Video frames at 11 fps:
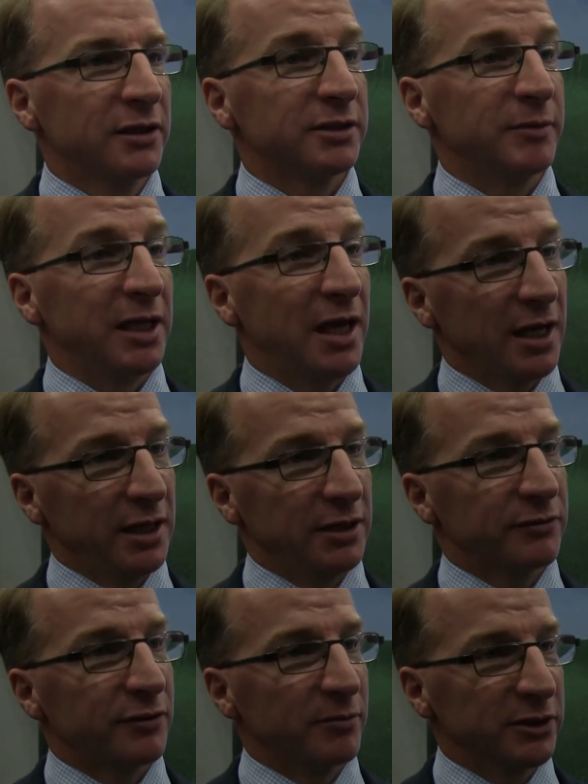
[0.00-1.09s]
to be
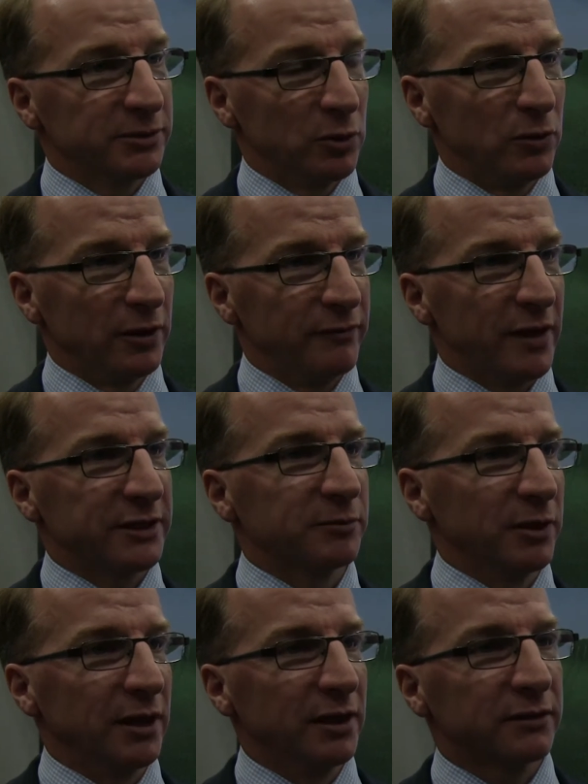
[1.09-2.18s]
gained from a small
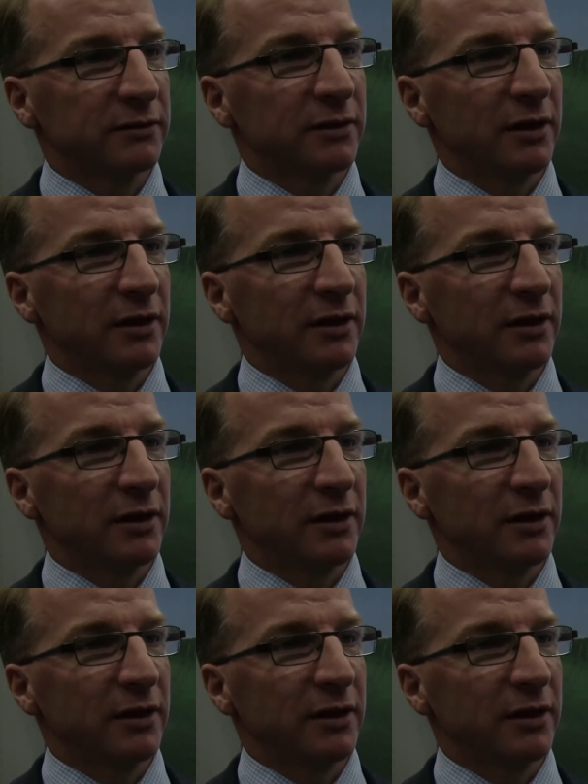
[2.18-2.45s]
investment in, a,